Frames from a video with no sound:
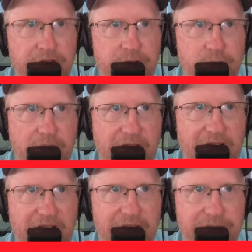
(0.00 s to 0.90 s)
You
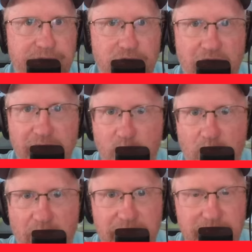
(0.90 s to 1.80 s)
have Sean
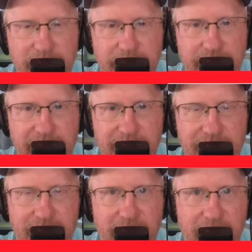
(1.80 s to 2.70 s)
Walker looks like a
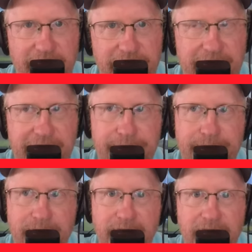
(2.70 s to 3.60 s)
stud, and I
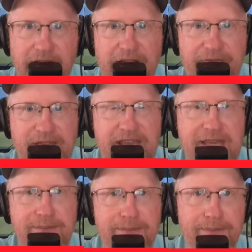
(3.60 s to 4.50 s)
think
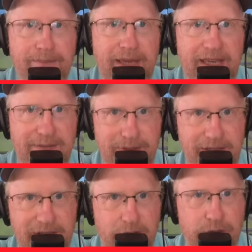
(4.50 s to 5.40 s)
he may
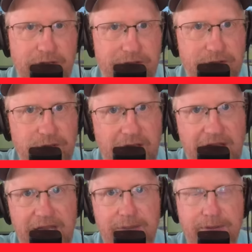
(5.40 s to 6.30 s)
be a rental
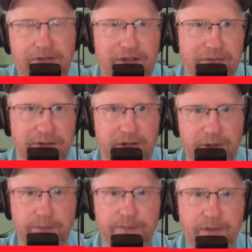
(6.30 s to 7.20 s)
guy, but you never
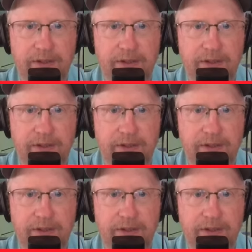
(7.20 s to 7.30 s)
know.